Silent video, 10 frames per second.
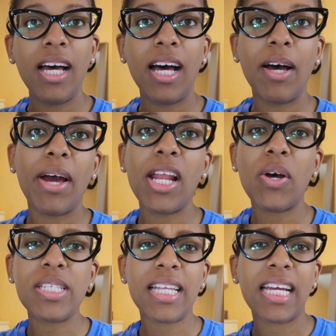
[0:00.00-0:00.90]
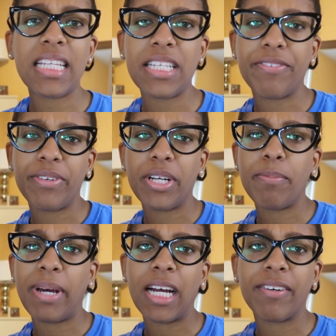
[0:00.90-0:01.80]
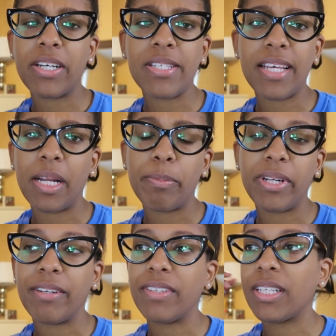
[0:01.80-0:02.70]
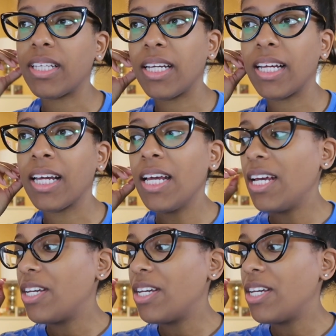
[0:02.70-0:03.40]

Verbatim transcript: Uh, I know it's like a different background setup and everything.